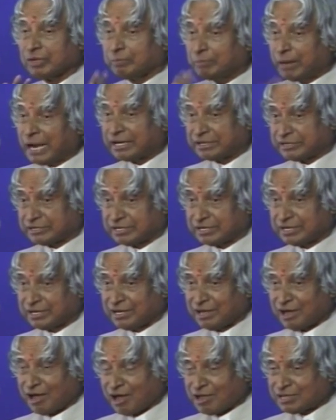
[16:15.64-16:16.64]
But
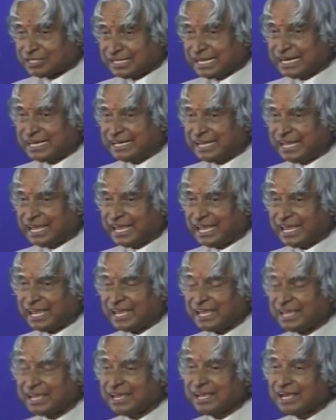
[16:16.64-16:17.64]
on that
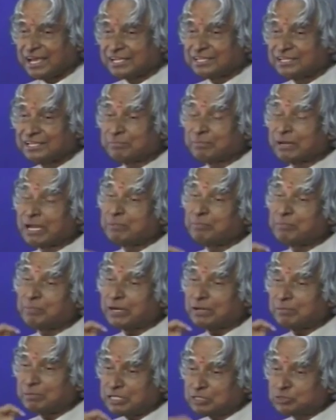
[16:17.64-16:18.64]
day, my
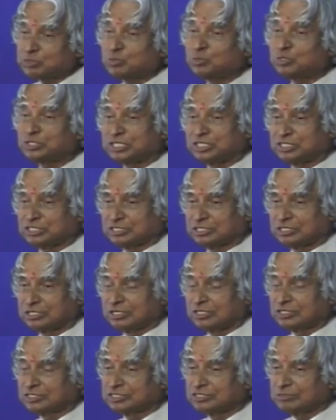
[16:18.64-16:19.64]
primary school teacher,
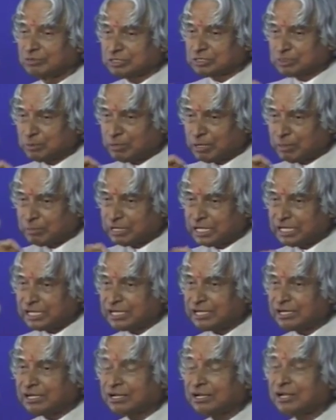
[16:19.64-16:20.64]

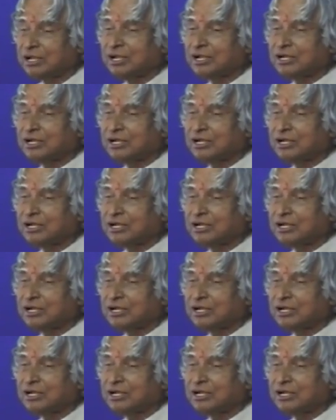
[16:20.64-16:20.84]
Sivasubramaniaya,